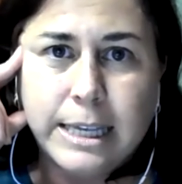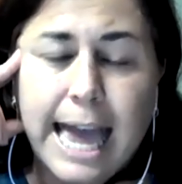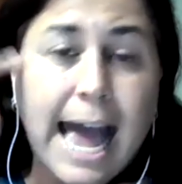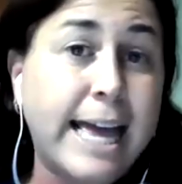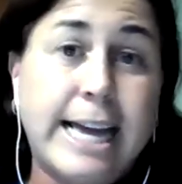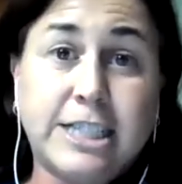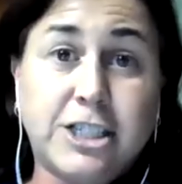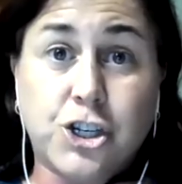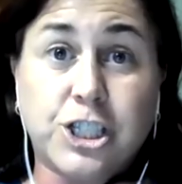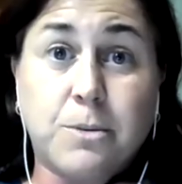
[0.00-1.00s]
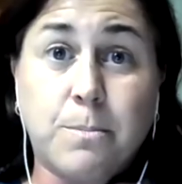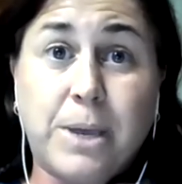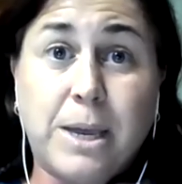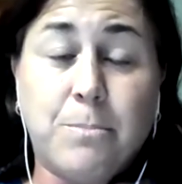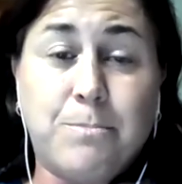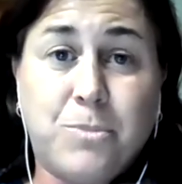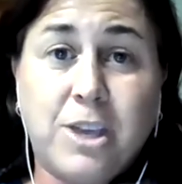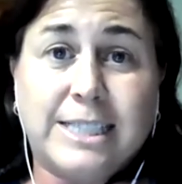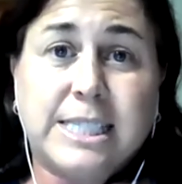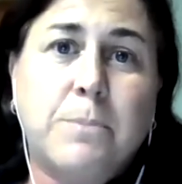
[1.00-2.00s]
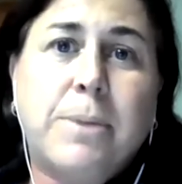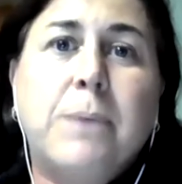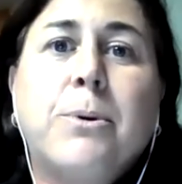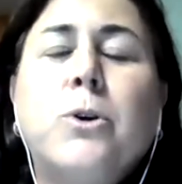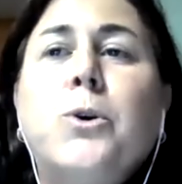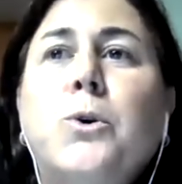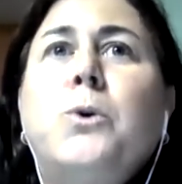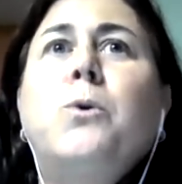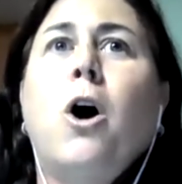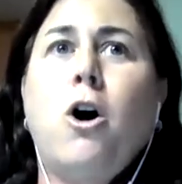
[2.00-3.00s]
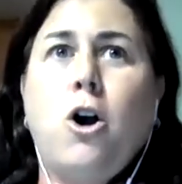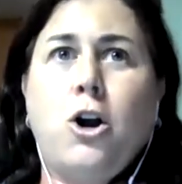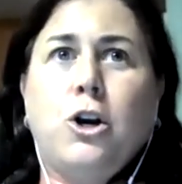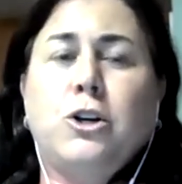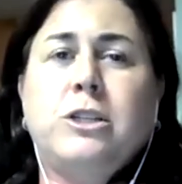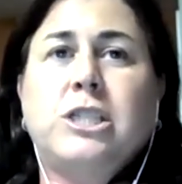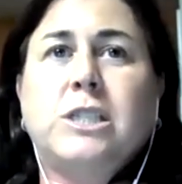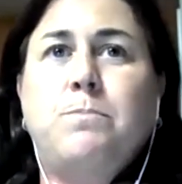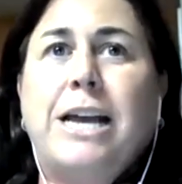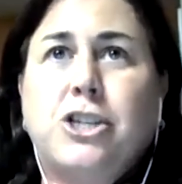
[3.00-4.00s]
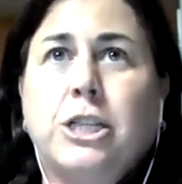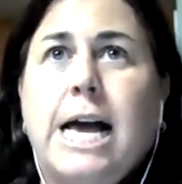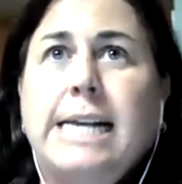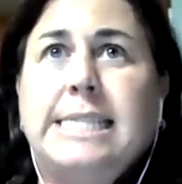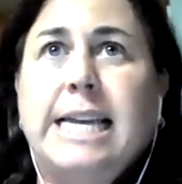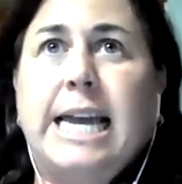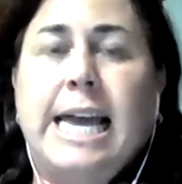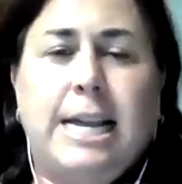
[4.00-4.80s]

yeah, it's just people, it's the people who are specializing